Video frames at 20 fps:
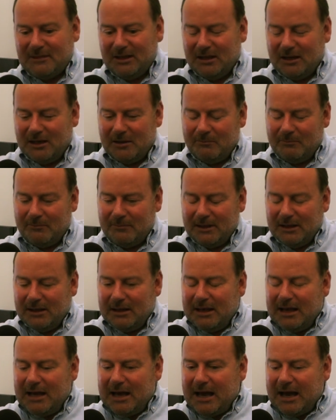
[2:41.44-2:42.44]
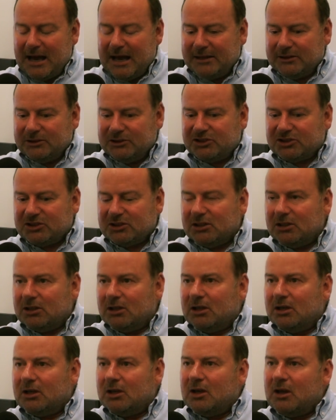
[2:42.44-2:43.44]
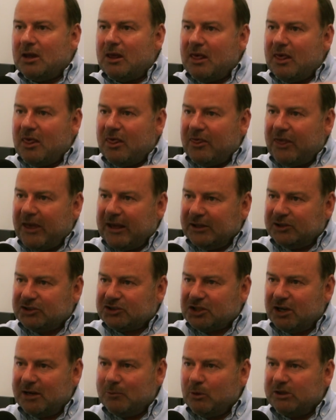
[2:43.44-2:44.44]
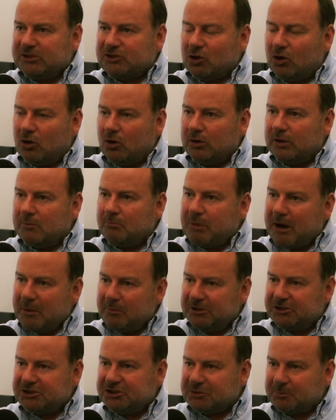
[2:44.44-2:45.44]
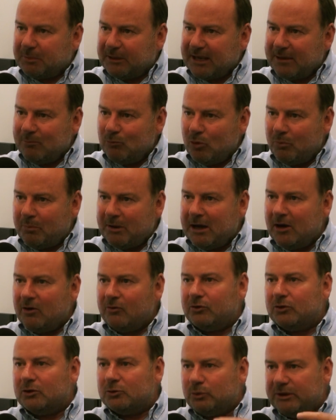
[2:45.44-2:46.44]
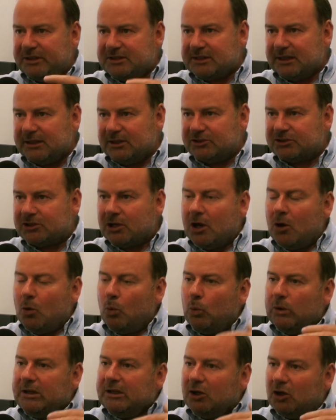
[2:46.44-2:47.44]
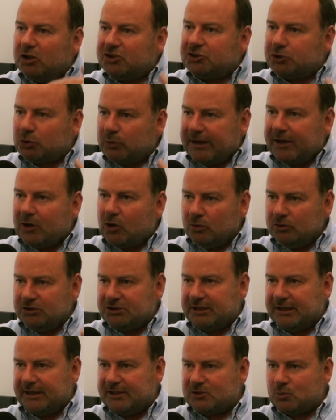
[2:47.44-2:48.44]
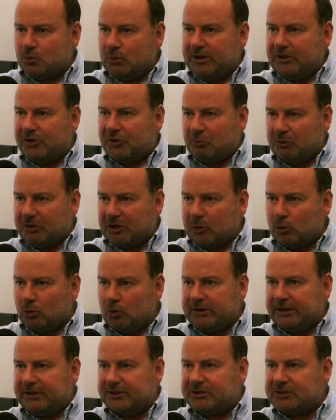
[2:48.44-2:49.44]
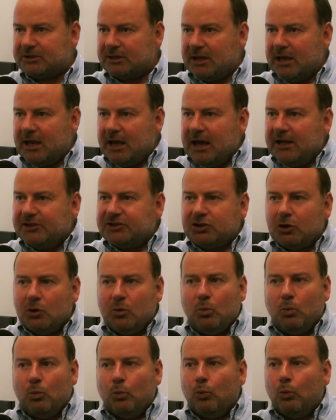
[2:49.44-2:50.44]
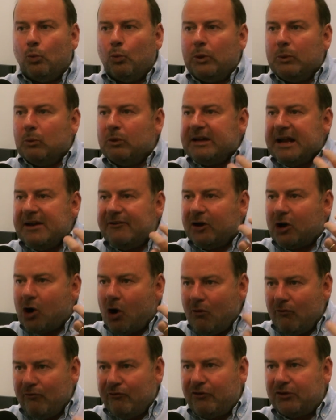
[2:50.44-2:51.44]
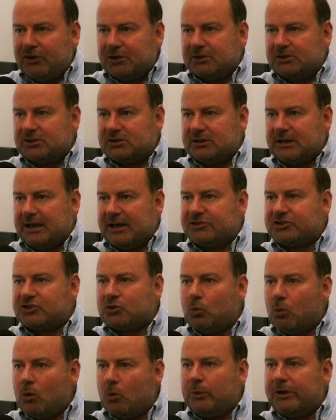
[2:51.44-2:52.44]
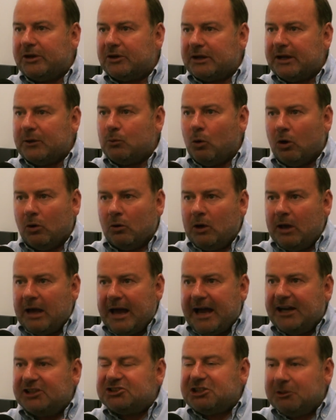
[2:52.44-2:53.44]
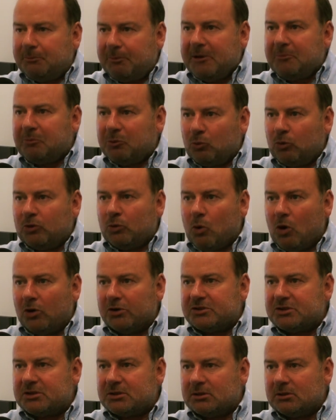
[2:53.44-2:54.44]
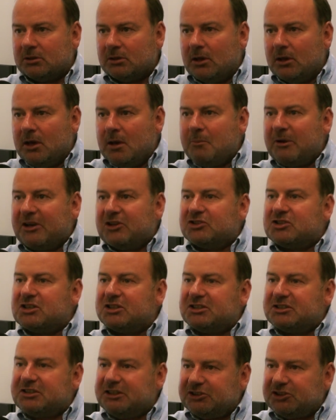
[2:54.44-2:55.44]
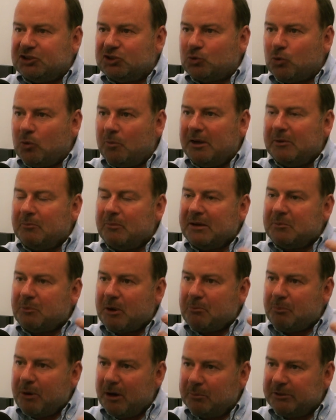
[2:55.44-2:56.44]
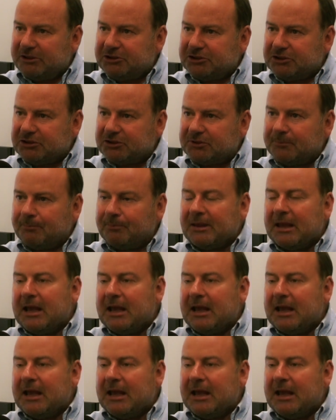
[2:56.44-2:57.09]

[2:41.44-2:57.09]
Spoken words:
And then as time went on and publishers became more powerful and retailers, we lost direct contact with our audience. And so we were never confident as to what actually people would want, because the decisions were being made by publishers.